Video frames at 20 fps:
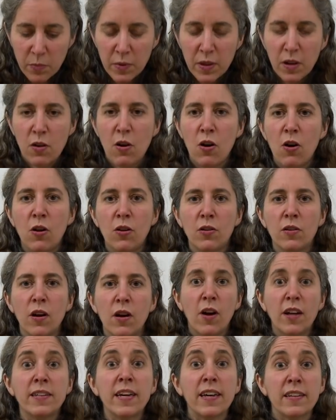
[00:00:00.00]
something called
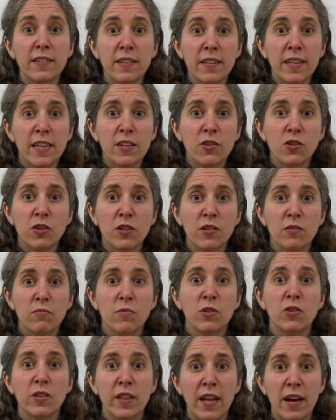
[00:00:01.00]
a tessellation,
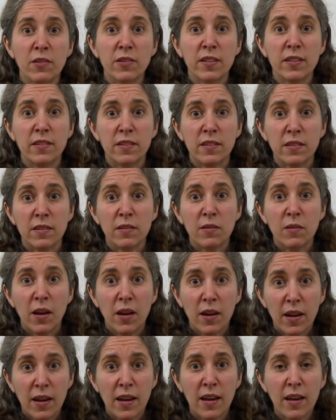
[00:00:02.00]
which allows us to
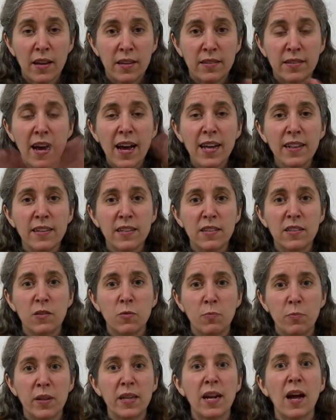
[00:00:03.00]
exactly
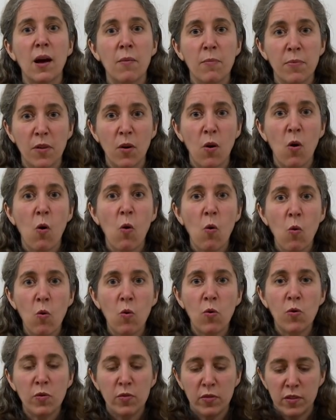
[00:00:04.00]
split up the
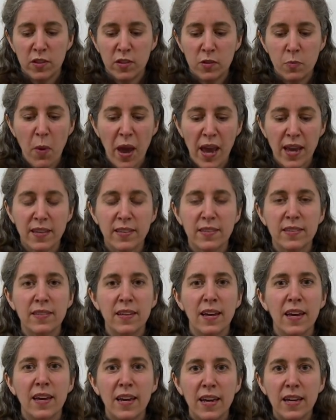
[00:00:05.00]
whole
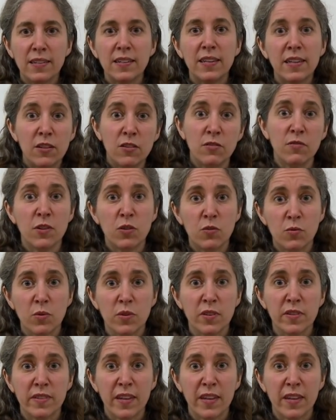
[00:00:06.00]
space into individual